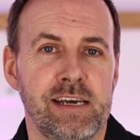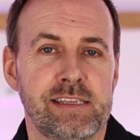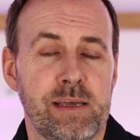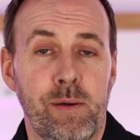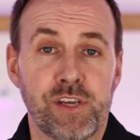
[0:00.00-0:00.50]

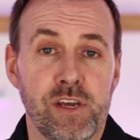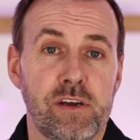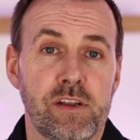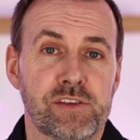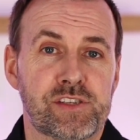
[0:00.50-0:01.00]
Now, as you
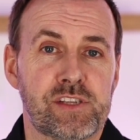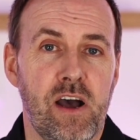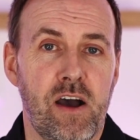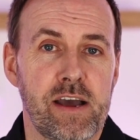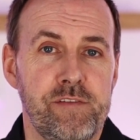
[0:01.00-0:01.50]
heard at the
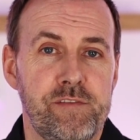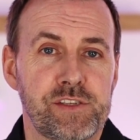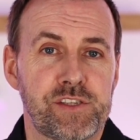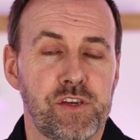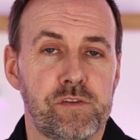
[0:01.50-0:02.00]
start, if
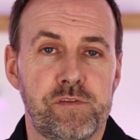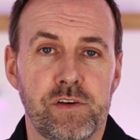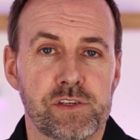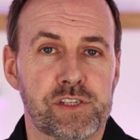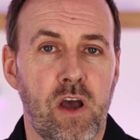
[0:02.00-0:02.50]
it's your
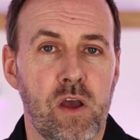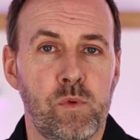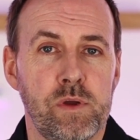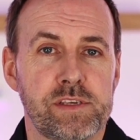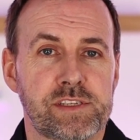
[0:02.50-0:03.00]
first time
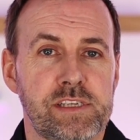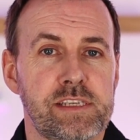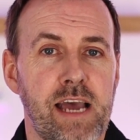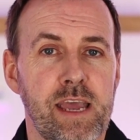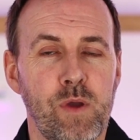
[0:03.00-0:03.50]
with us
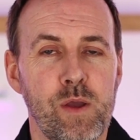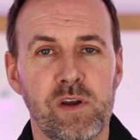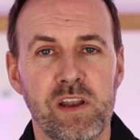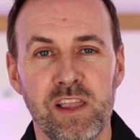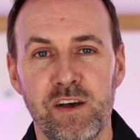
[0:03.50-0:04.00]
today, we
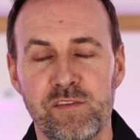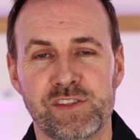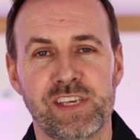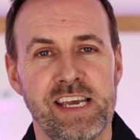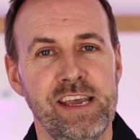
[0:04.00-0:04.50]
would love
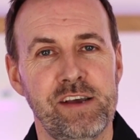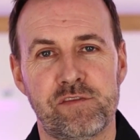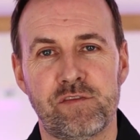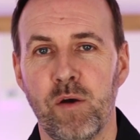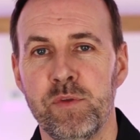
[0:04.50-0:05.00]
to hear
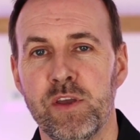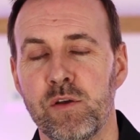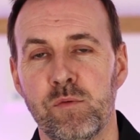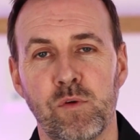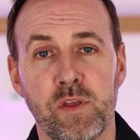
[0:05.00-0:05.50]
from
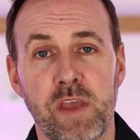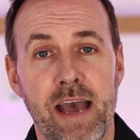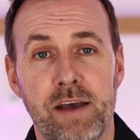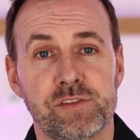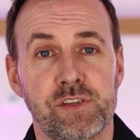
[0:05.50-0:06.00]
you. All you
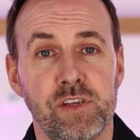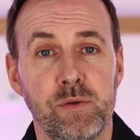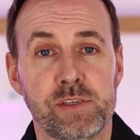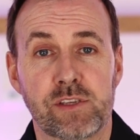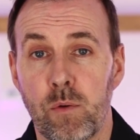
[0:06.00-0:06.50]
have to do
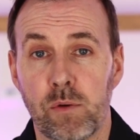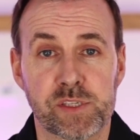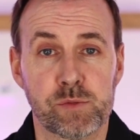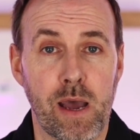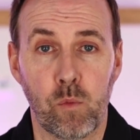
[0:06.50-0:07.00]
is go
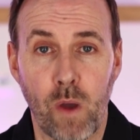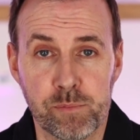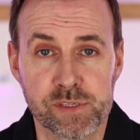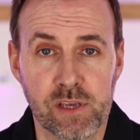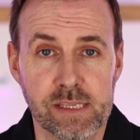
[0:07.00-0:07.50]
onto our
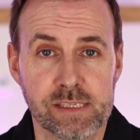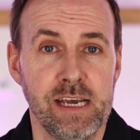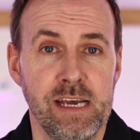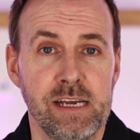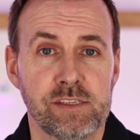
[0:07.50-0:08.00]
website,
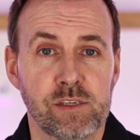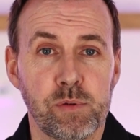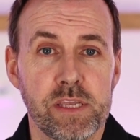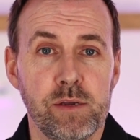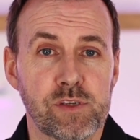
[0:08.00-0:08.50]

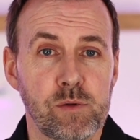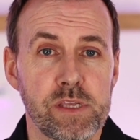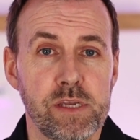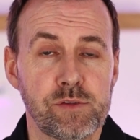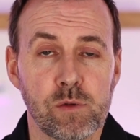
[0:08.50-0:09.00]

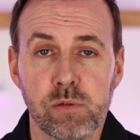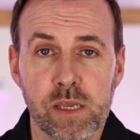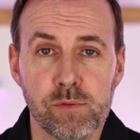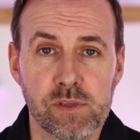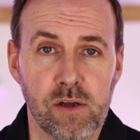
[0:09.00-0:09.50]

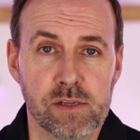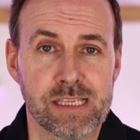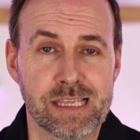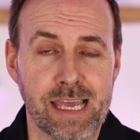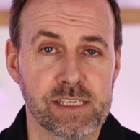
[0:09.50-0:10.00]

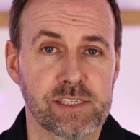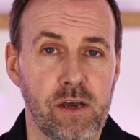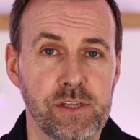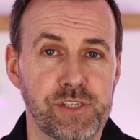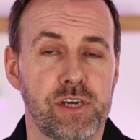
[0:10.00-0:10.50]

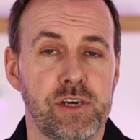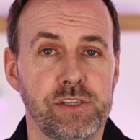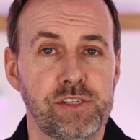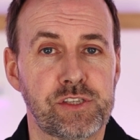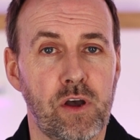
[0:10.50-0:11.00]

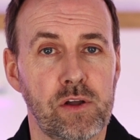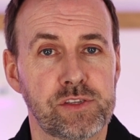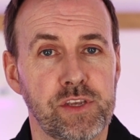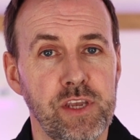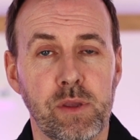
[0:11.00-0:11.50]

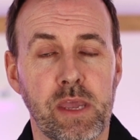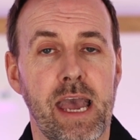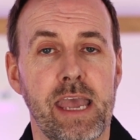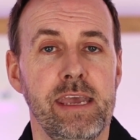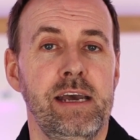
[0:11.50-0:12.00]

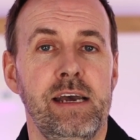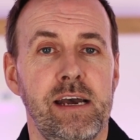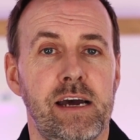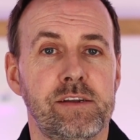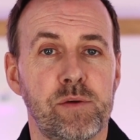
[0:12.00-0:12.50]
www.lakesidechurch.uk,
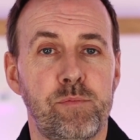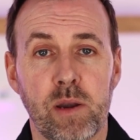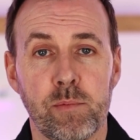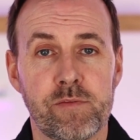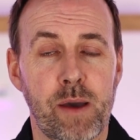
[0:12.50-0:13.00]
and at the
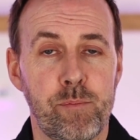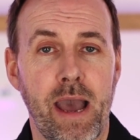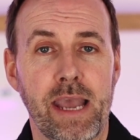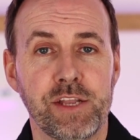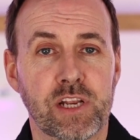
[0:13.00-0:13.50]
bottom of that
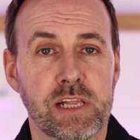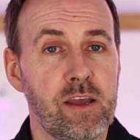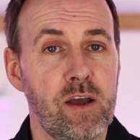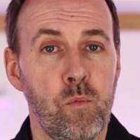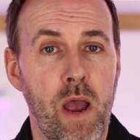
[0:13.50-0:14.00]
page,
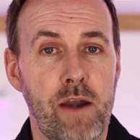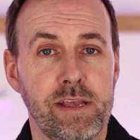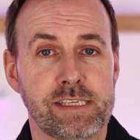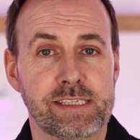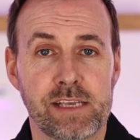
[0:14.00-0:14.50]
click on where
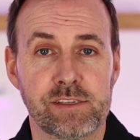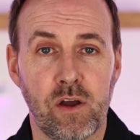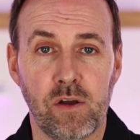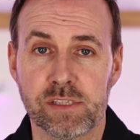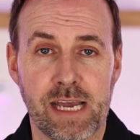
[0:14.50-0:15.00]
it says
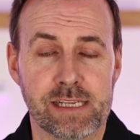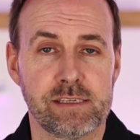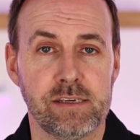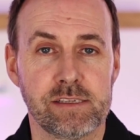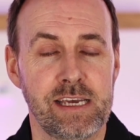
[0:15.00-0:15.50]
contact
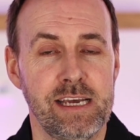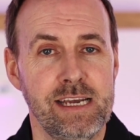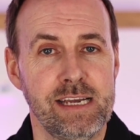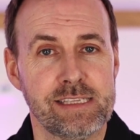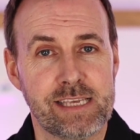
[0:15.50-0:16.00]
us,
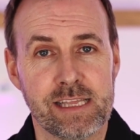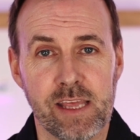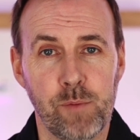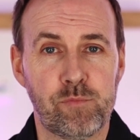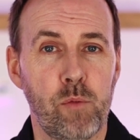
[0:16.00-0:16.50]
tick
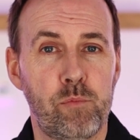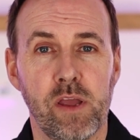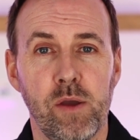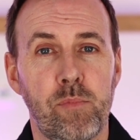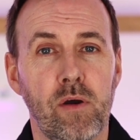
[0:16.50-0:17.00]
the
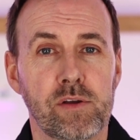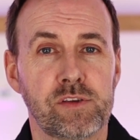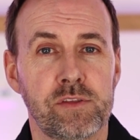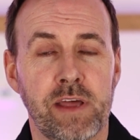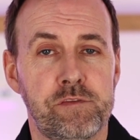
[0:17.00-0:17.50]
appropriate box
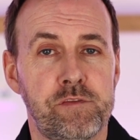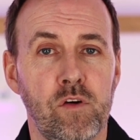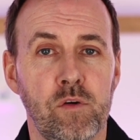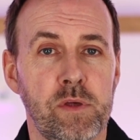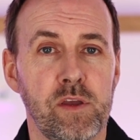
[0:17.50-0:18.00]
on that
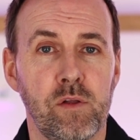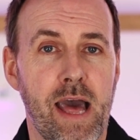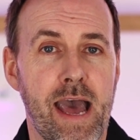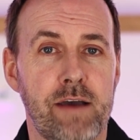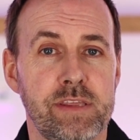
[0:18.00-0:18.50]
form that you'll
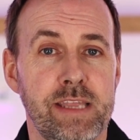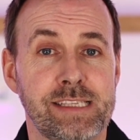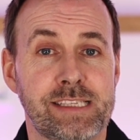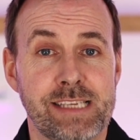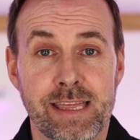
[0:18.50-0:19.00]
have, and then
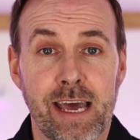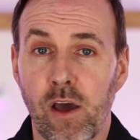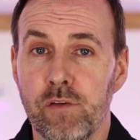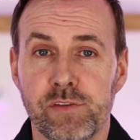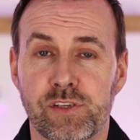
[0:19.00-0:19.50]
send that
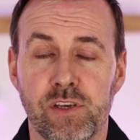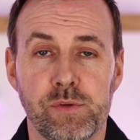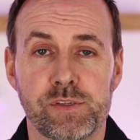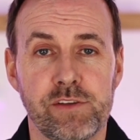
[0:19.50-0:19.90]
over to us.